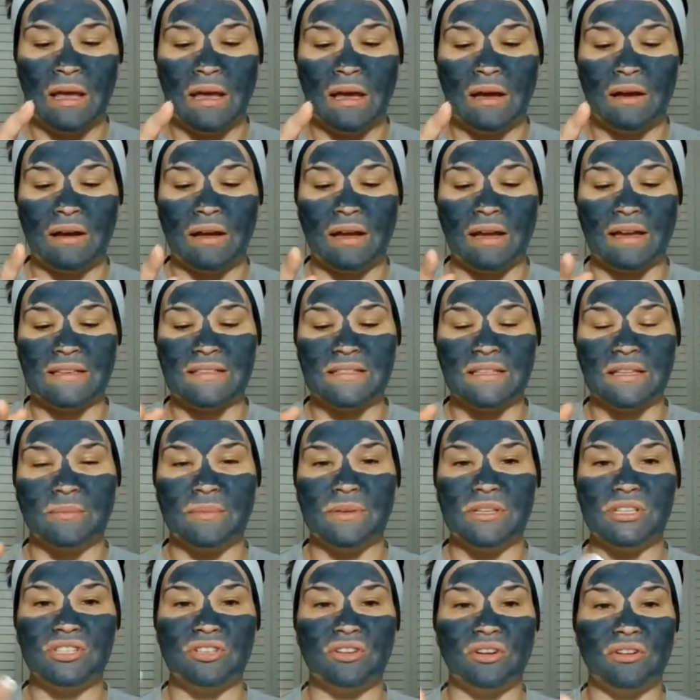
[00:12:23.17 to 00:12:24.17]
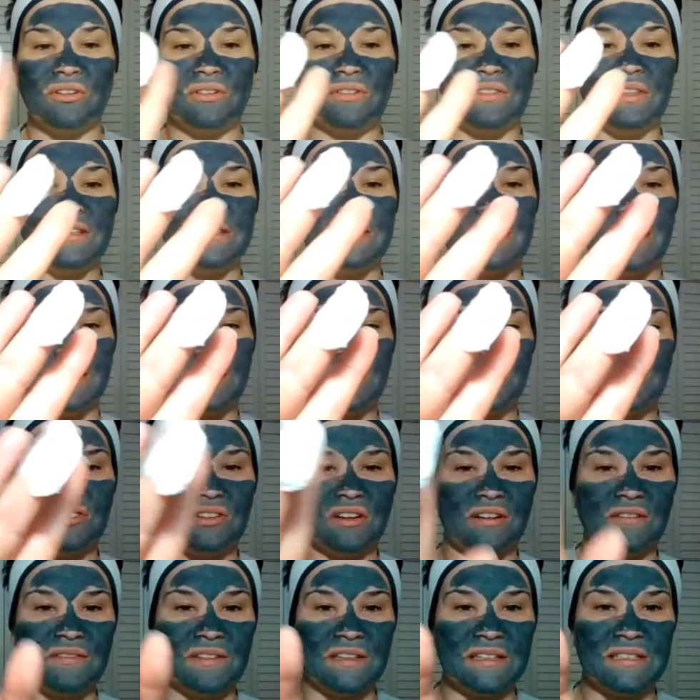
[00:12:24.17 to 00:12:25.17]
Okay, so let me show you the texture
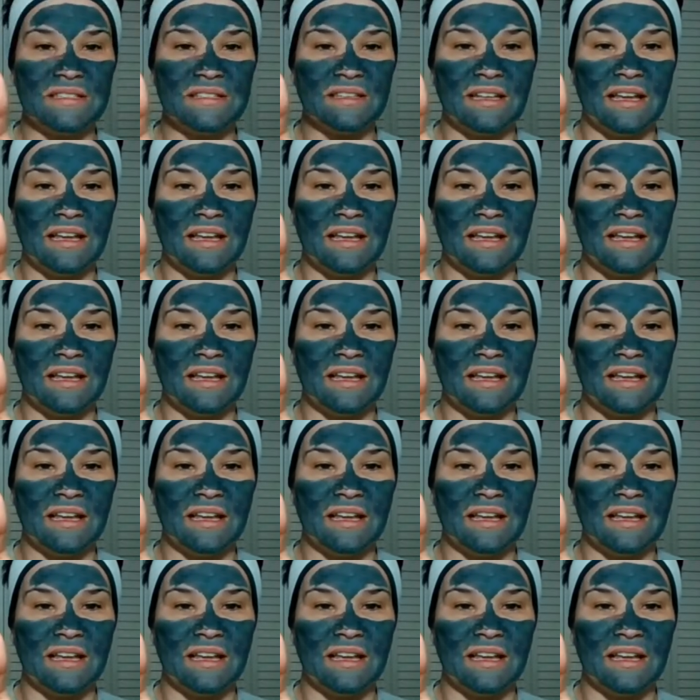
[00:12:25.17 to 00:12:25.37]
of this.